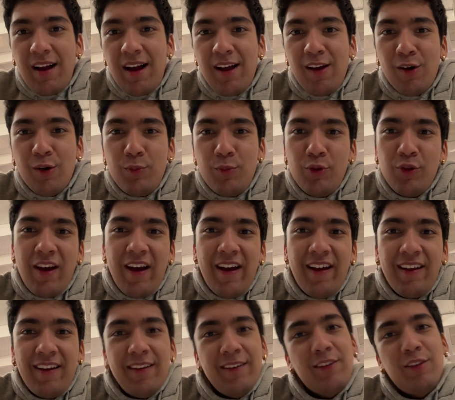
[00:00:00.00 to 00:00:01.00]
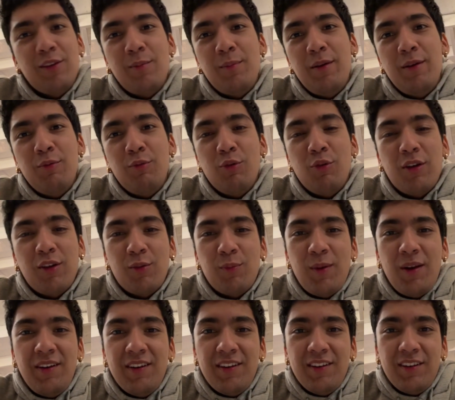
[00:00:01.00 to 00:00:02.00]
I hope you get it. Somebody will
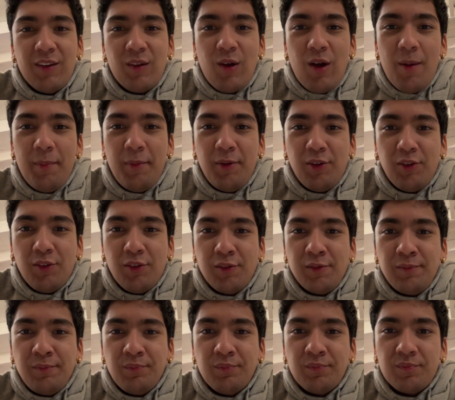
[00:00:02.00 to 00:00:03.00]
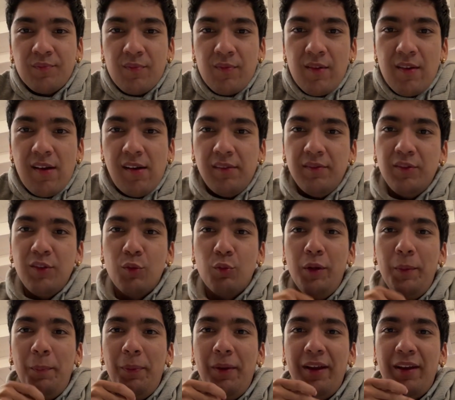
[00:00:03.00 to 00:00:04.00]
explain it in the comments. The
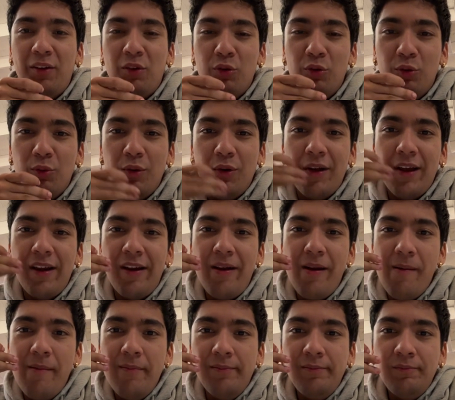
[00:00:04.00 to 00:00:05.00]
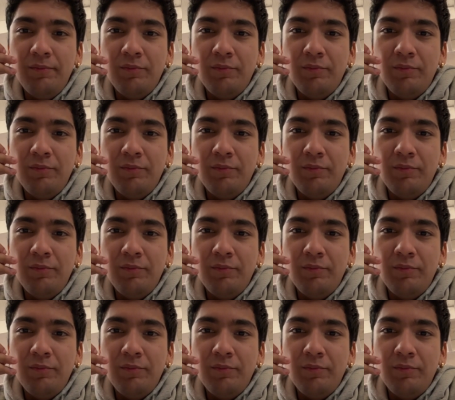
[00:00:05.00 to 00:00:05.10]
replay crew will get it.